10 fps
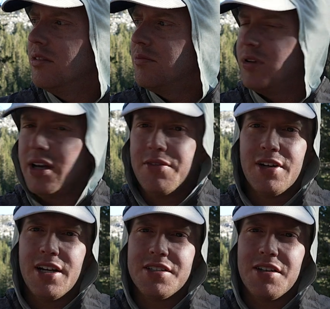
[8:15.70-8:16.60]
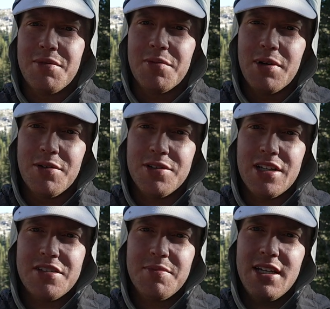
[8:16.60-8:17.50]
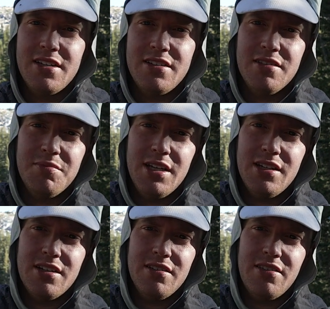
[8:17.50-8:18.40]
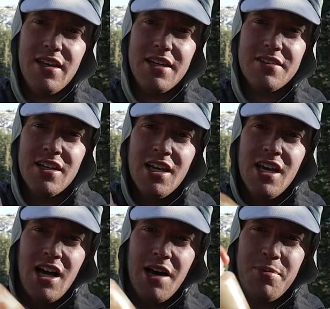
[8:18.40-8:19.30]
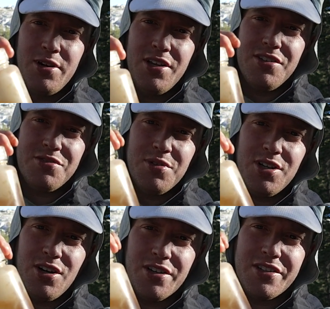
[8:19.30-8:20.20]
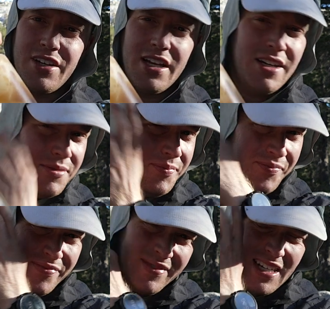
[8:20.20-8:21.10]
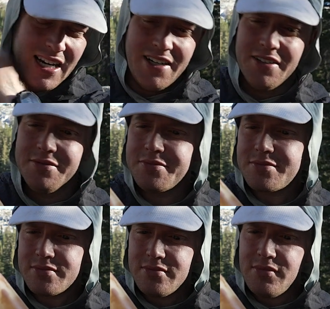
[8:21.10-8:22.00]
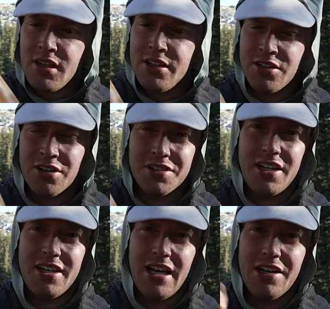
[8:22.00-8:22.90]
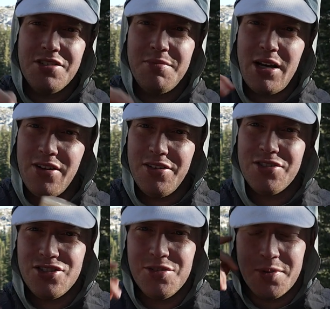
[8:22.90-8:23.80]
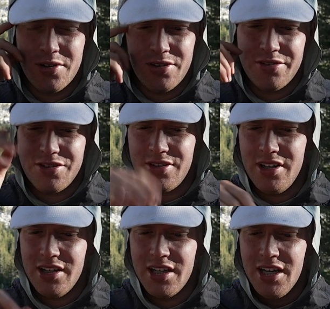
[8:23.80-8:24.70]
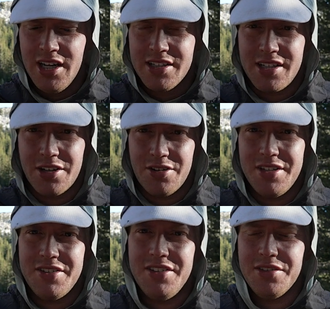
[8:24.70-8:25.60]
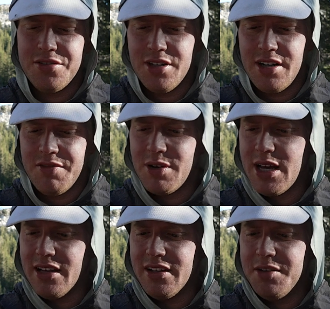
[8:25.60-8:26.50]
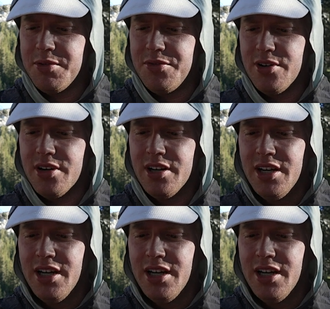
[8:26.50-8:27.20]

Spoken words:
Probably forgetting something. But anyways, that's the main things. I put it in this really hard-sided, get out of here. This hard-sided Nalgene bottle is super strong. It's got a great seal to it. I've never had it leak before.